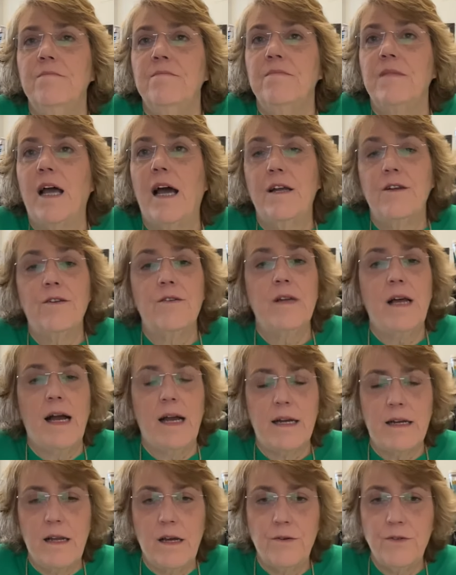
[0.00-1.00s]

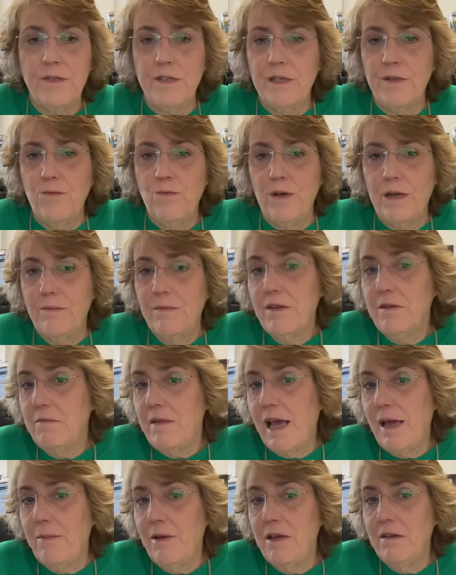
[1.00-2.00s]
Underdiagnosed in women,
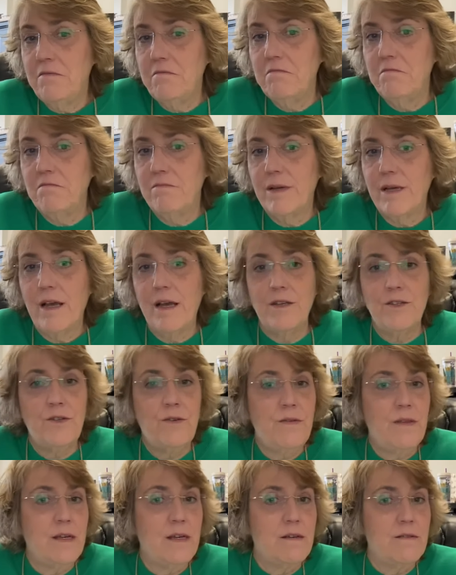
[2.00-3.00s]
maybe, because you
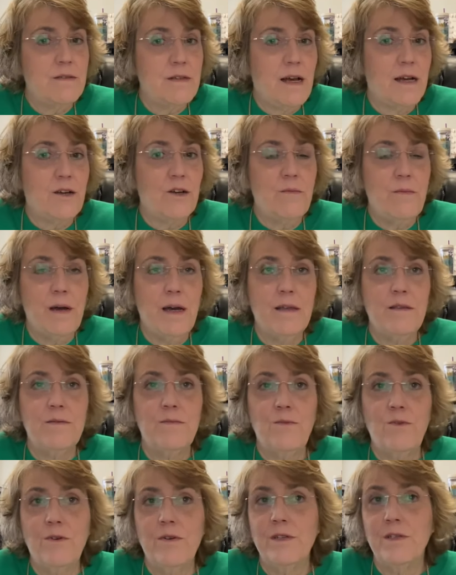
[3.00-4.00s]
think of psychopaths
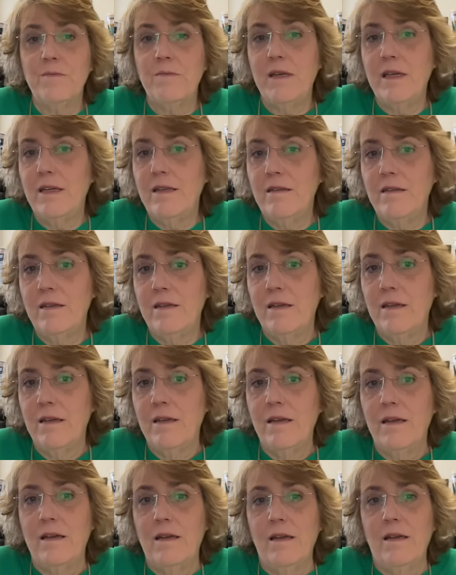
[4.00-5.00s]
more as men.
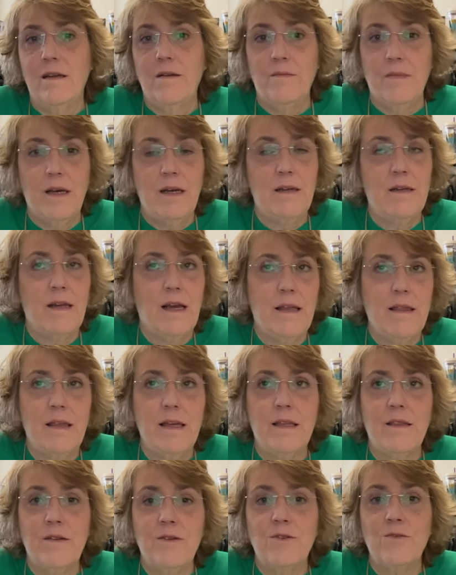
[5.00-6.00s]
But I
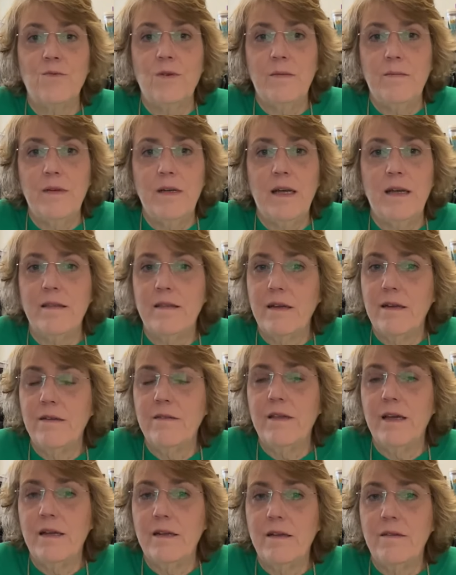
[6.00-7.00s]
think there's women out there
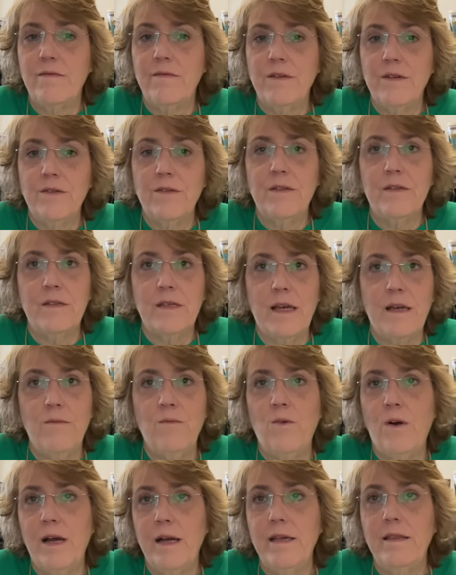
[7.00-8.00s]
that feel the same
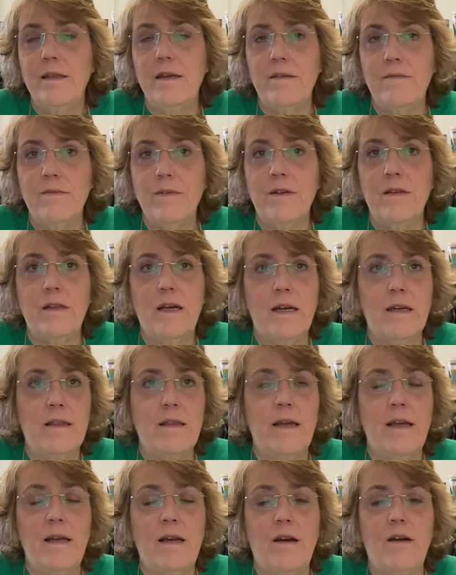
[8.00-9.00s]
way, that feel like
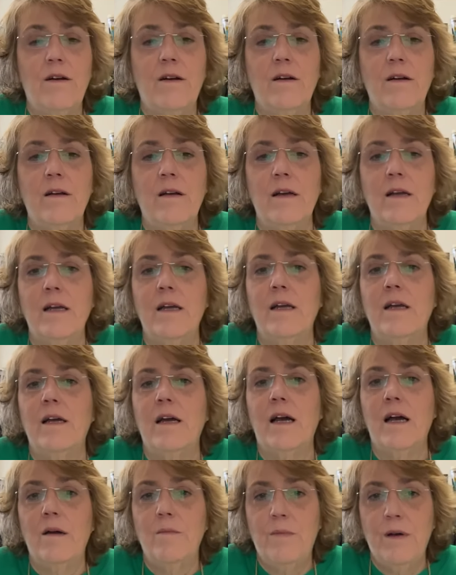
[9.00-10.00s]
they are
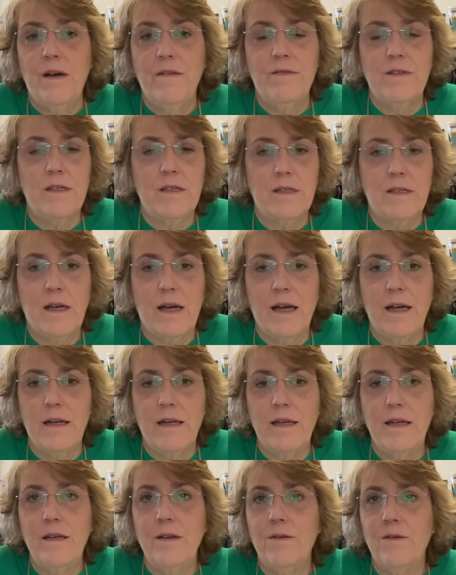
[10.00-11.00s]
above
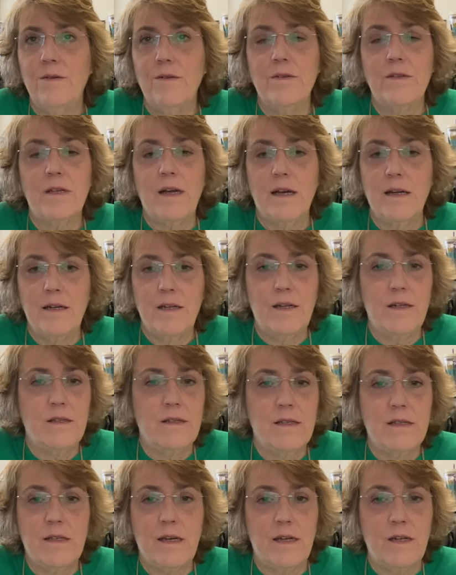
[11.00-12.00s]
society, or
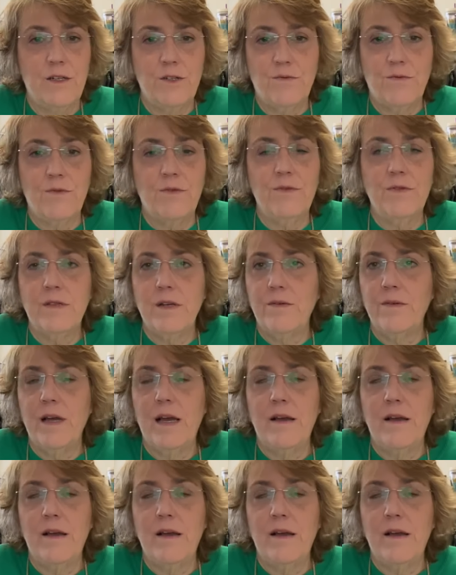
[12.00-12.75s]
society's rules don't